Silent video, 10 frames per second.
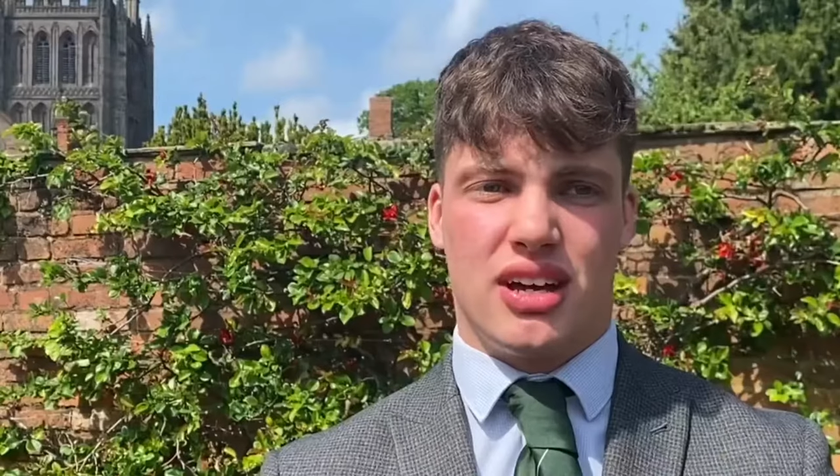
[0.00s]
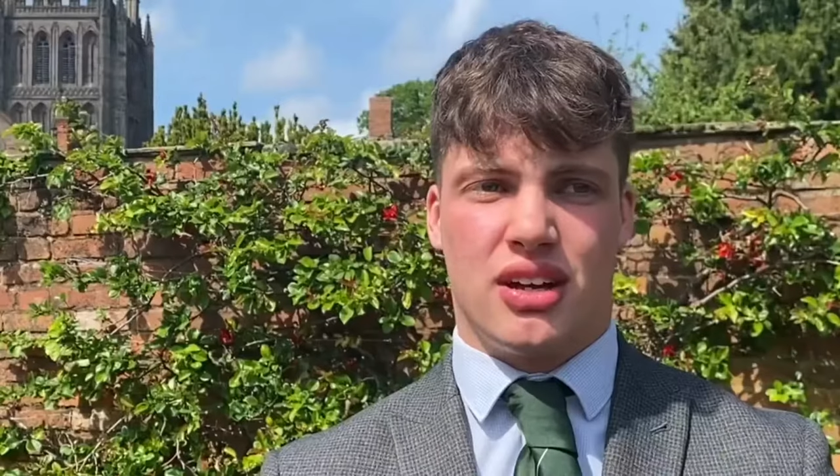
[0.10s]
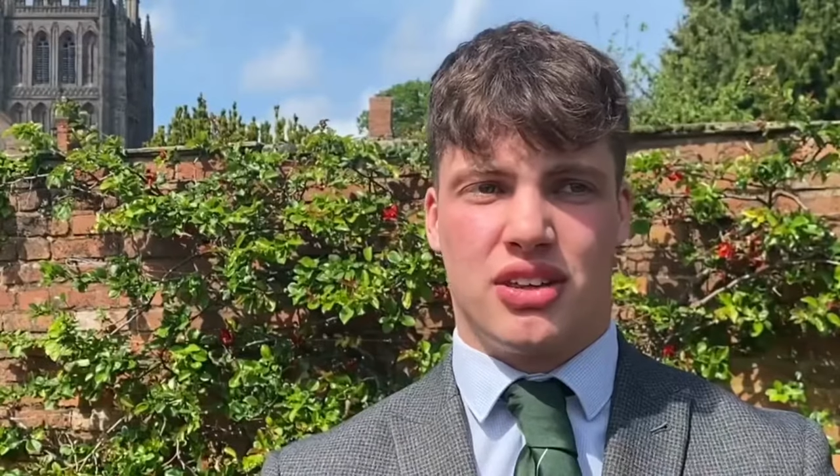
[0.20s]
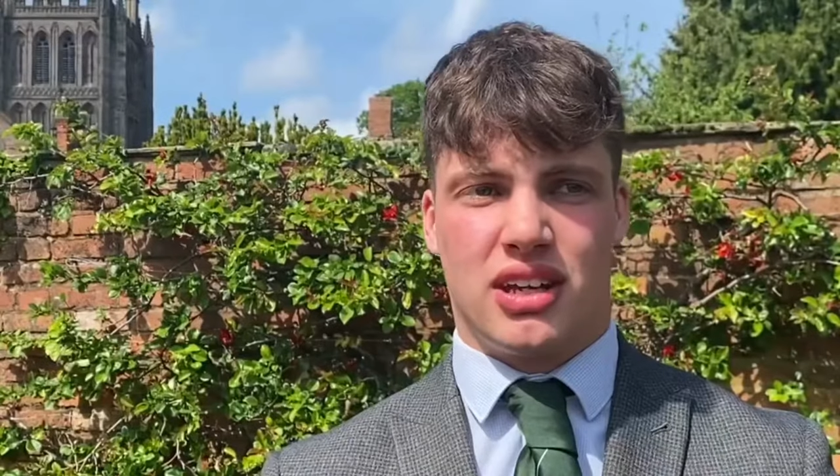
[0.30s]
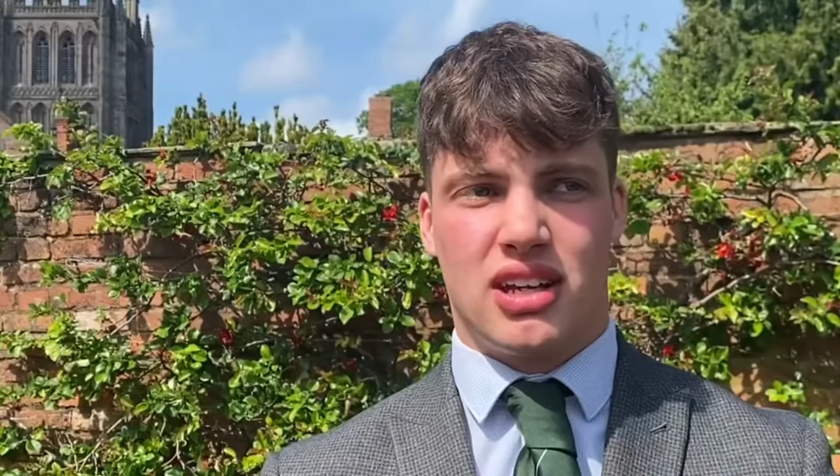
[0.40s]
And I
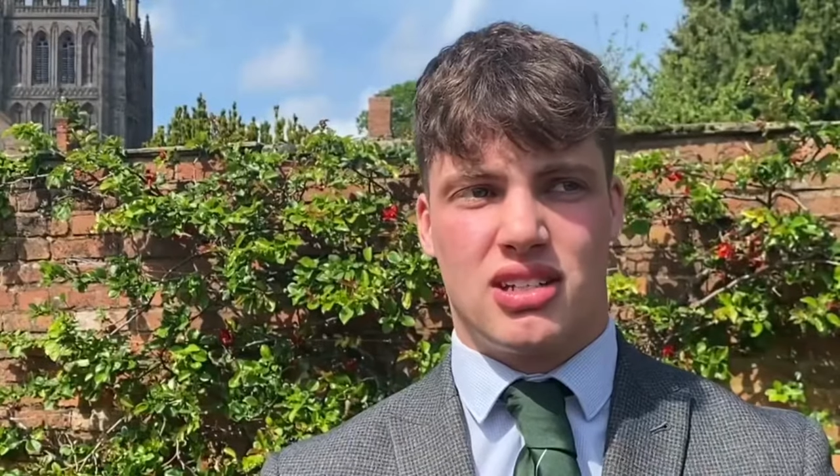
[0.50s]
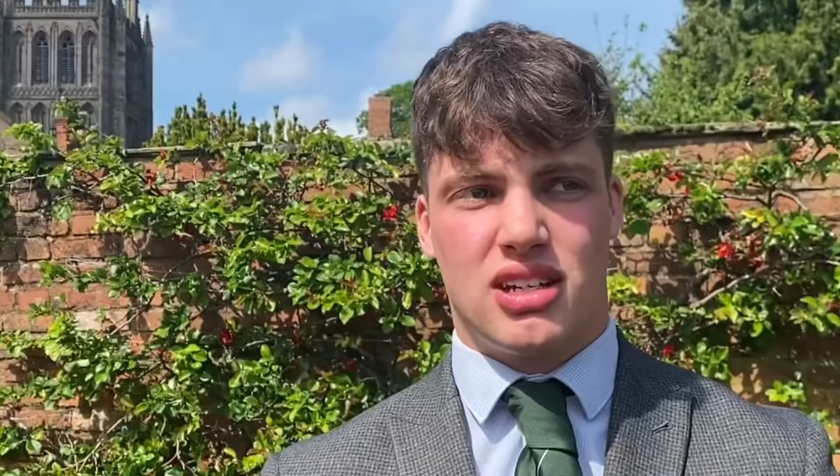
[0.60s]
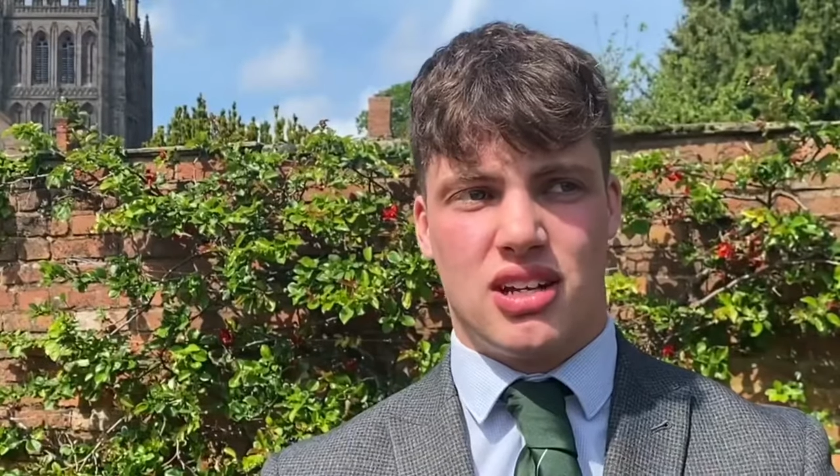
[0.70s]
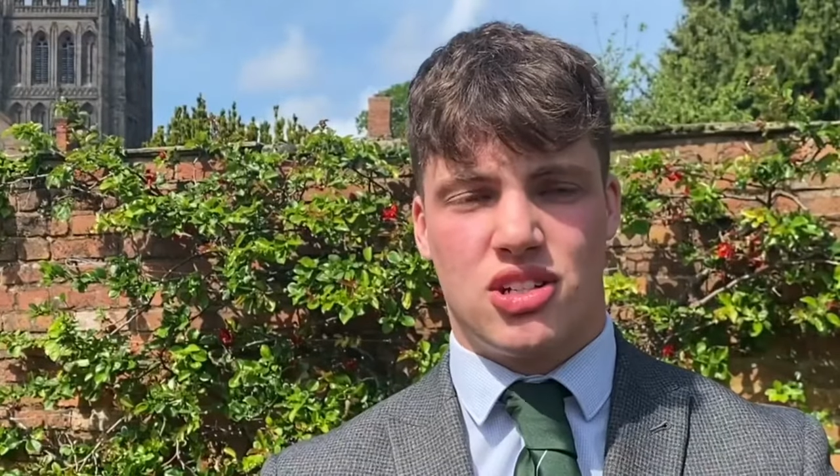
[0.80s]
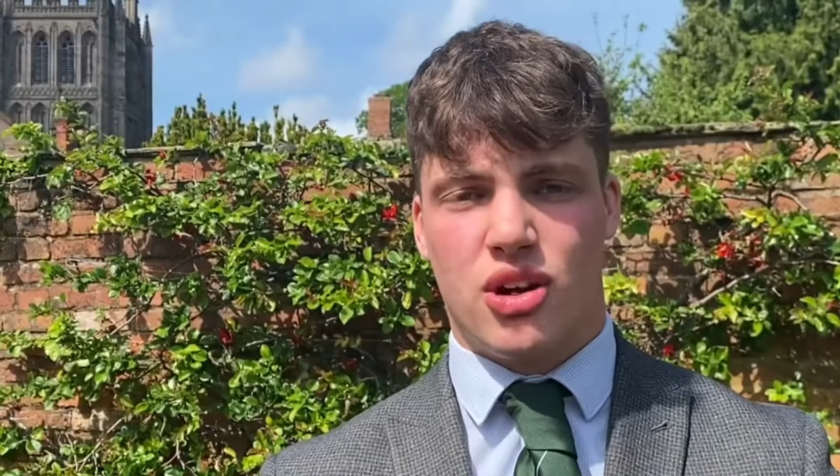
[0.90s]
think
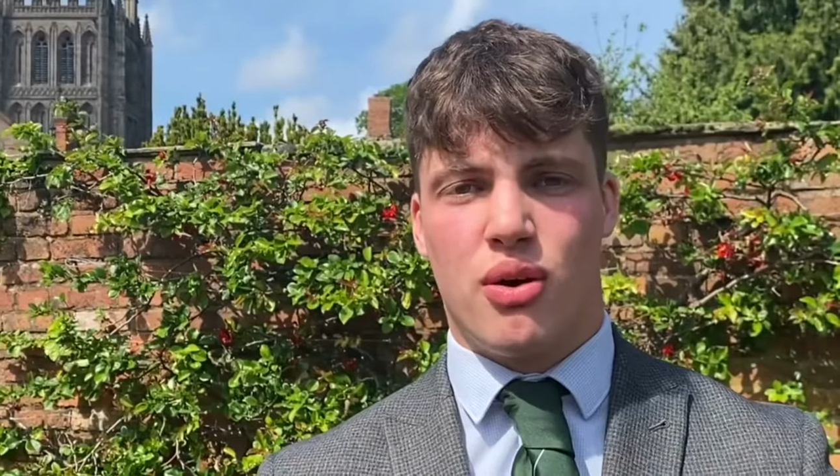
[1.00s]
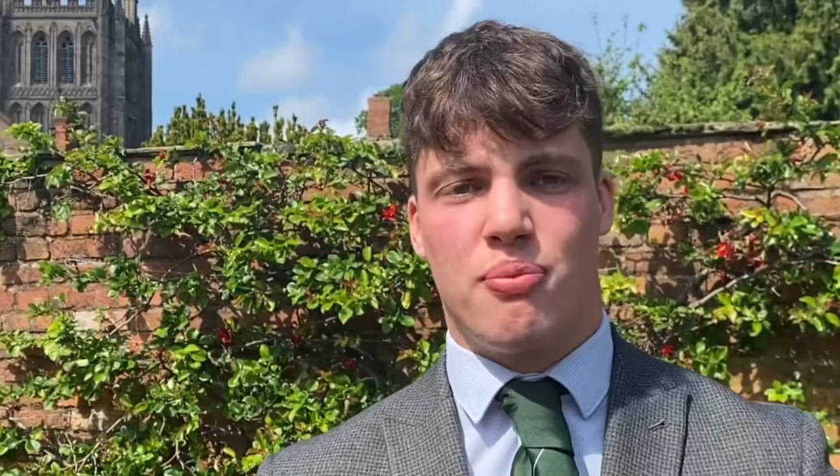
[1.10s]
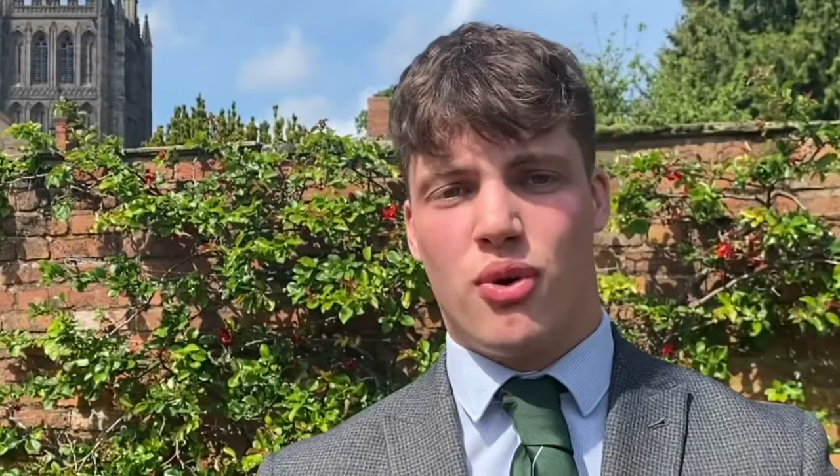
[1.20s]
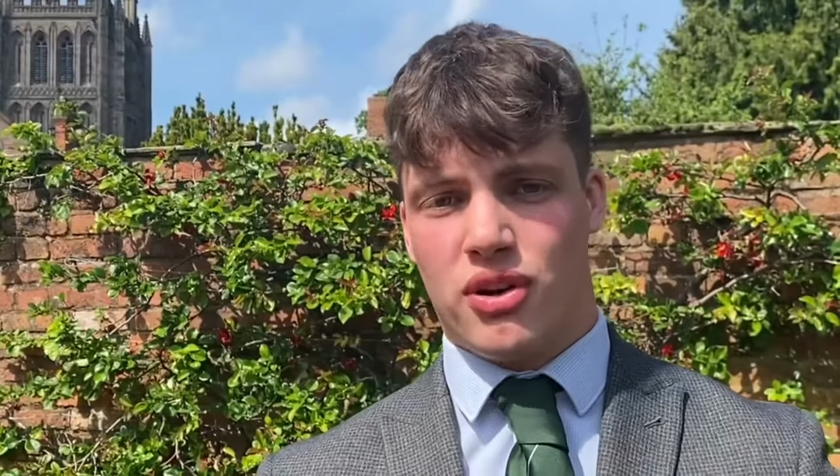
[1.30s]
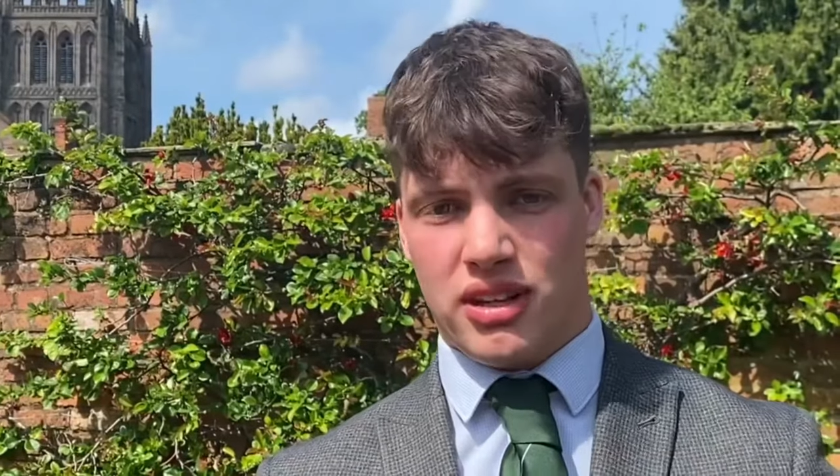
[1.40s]
it's so
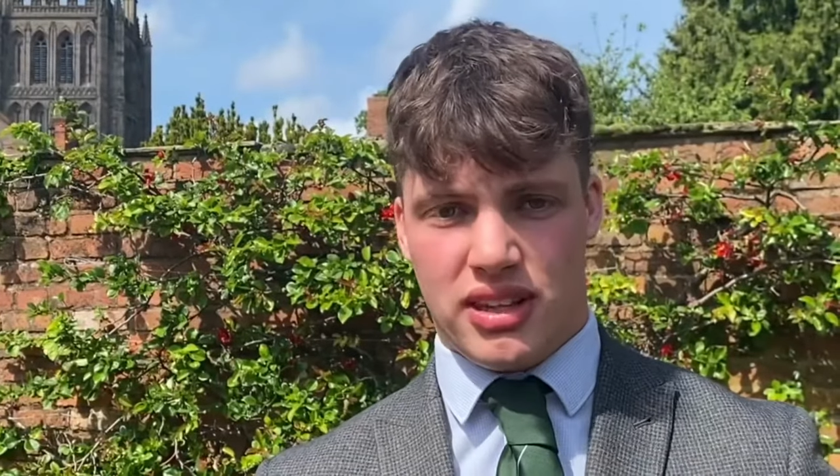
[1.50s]
important in